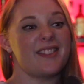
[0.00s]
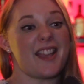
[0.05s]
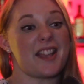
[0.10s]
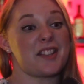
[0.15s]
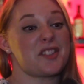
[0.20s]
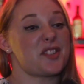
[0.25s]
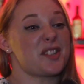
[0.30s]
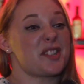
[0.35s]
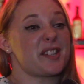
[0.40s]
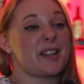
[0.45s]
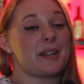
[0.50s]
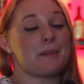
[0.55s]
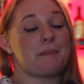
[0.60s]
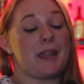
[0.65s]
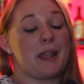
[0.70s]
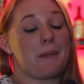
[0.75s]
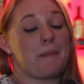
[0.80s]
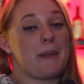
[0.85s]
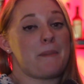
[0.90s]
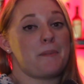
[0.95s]
that's just going to
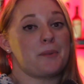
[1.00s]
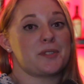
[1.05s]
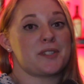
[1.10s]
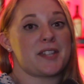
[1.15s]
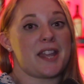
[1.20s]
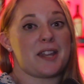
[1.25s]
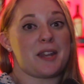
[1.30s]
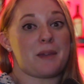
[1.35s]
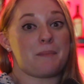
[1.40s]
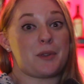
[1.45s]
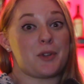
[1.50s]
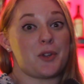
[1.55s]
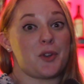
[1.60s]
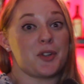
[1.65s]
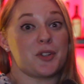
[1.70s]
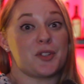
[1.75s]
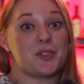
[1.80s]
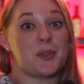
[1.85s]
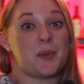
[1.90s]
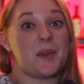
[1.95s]
make people stand up and
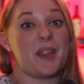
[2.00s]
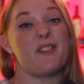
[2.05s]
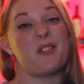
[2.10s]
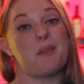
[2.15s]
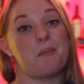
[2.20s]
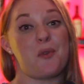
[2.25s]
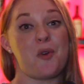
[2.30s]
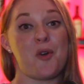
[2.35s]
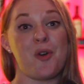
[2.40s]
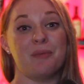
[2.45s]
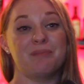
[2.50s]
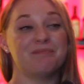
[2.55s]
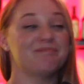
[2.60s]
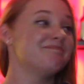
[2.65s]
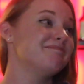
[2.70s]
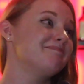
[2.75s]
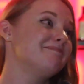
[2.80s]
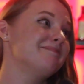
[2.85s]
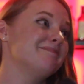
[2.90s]
notice you even more.